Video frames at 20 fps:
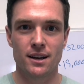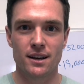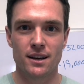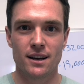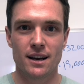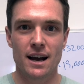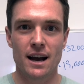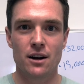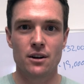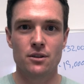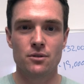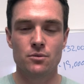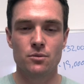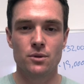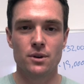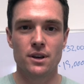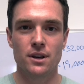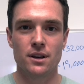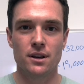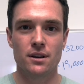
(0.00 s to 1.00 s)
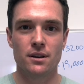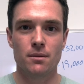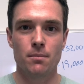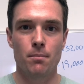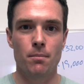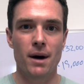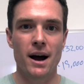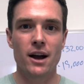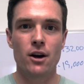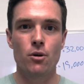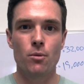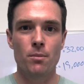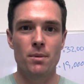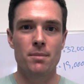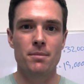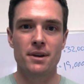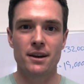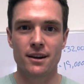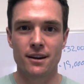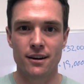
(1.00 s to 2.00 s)
How can we
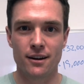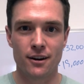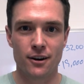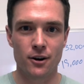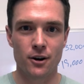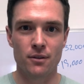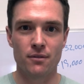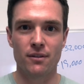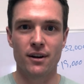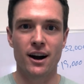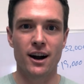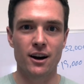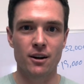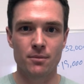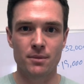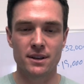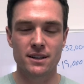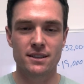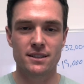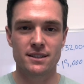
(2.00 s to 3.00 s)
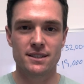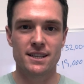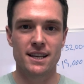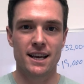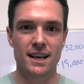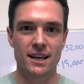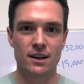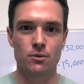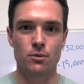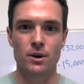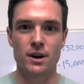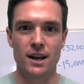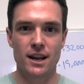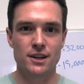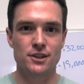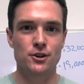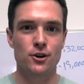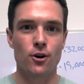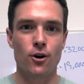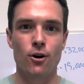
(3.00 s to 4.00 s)
biomimic our environment, take what
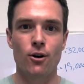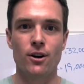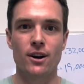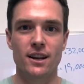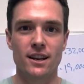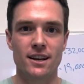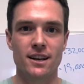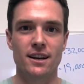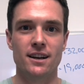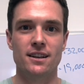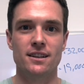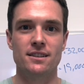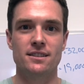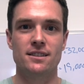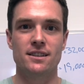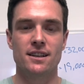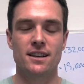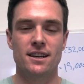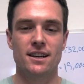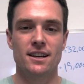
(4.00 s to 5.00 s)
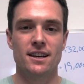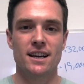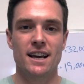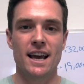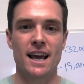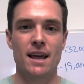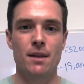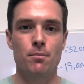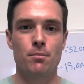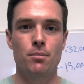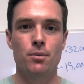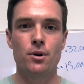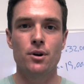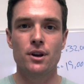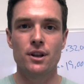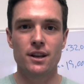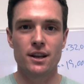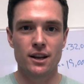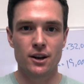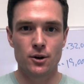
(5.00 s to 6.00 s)
nature already does, and put
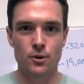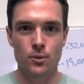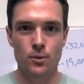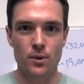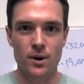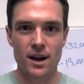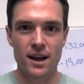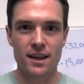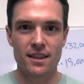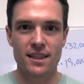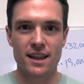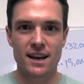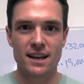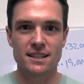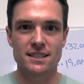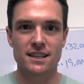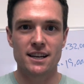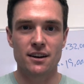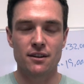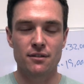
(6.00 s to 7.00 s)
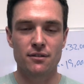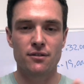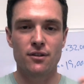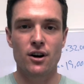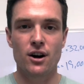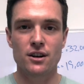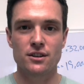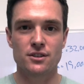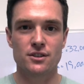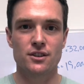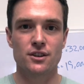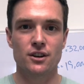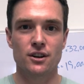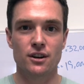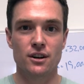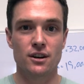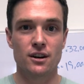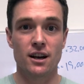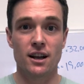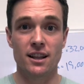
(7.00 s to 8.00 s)
it in a way that it's going to
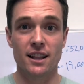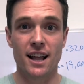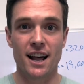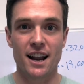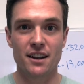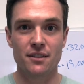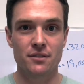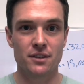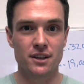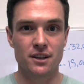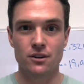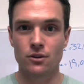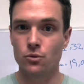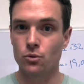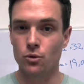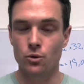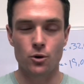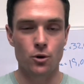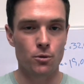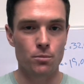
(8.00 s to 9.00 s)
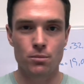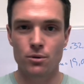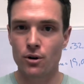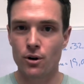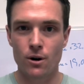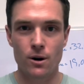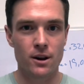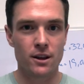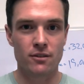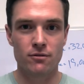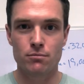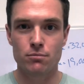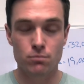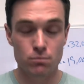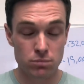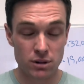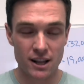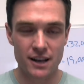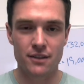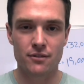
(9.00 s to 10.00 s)
foster a lot of yield, grow plenty
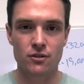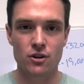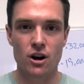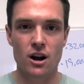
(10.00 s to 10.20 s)
of